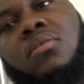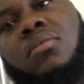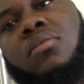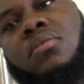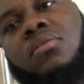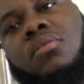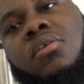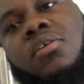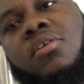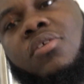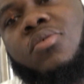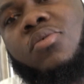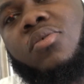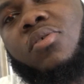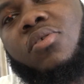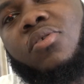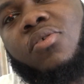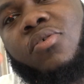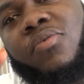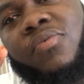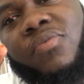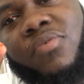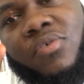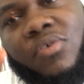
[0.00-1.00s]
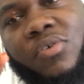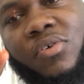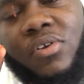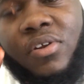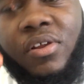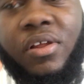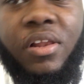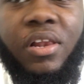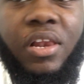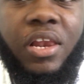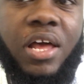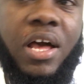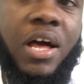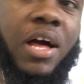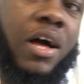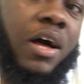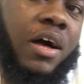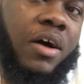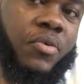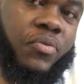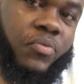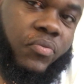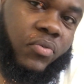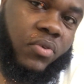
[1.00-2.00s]
Things we do for no
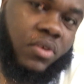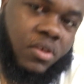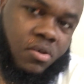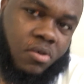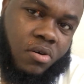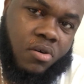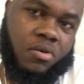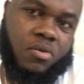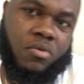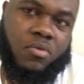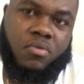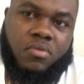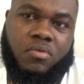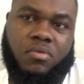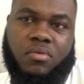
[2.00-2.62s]
laugh, yo.